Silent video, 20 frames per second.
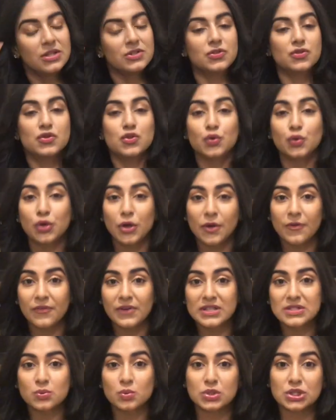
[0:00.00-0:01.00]
So Studio
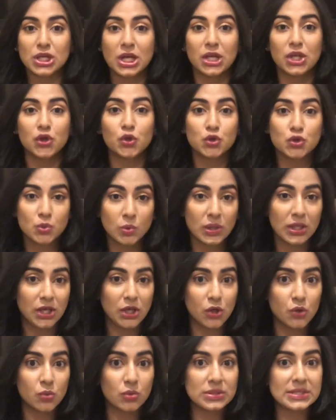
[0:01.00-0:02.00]
Fix, which I usually
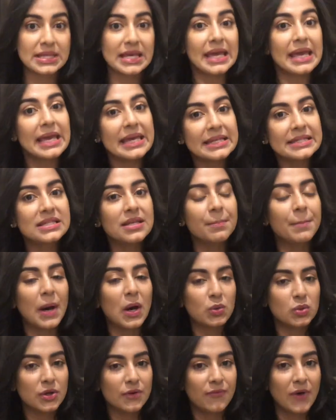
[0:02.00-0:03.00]
use, is a
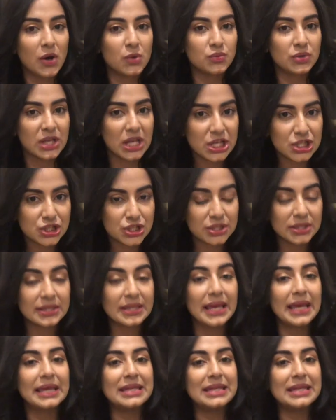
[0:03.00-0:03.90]
powder foundation.